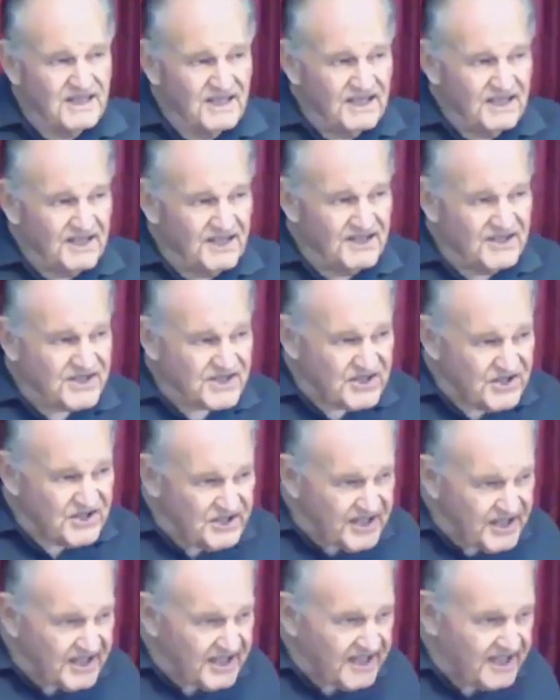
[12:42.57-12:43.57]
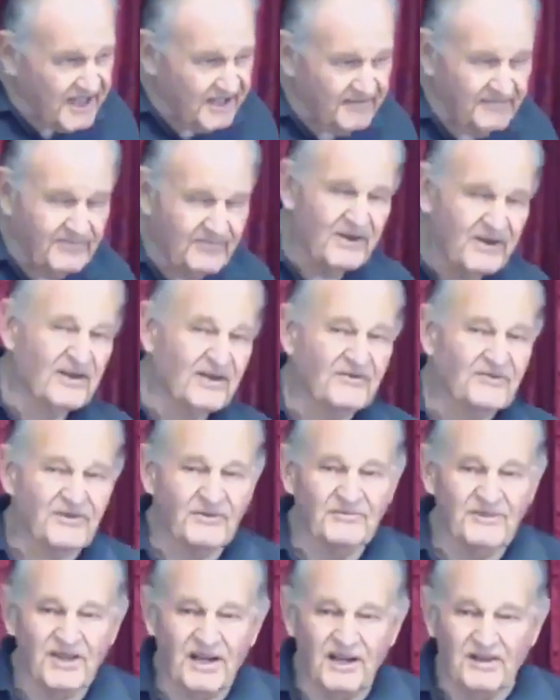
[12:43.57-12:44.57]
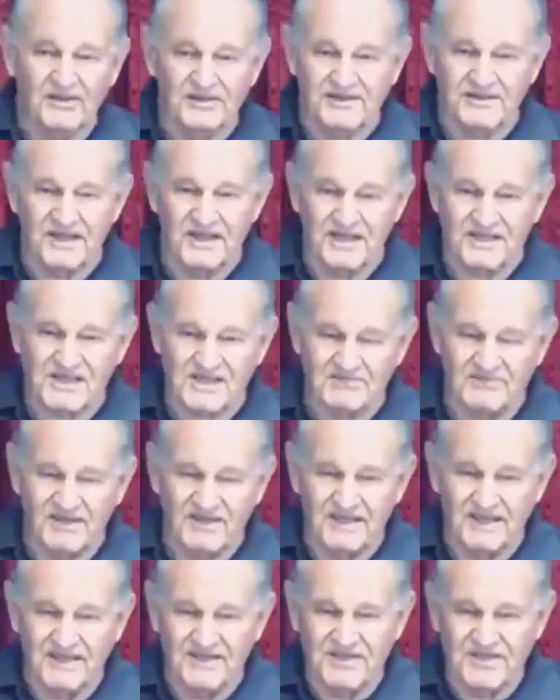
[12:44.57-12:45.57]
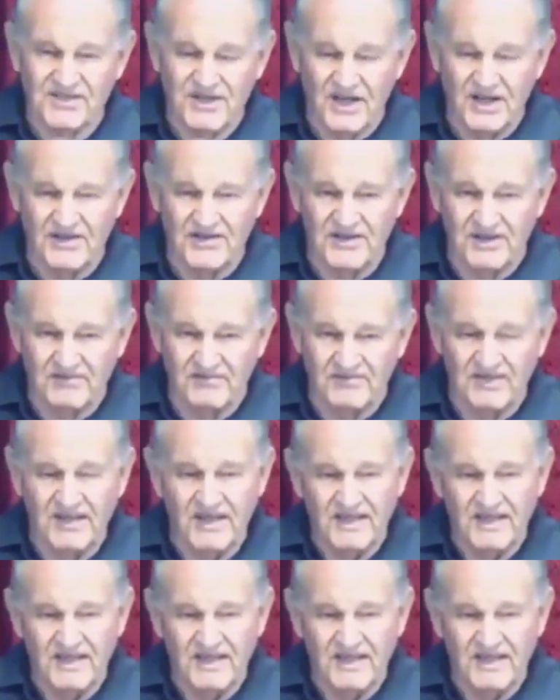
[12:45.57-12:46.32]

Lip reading: concerning him from the Old Testament and showed them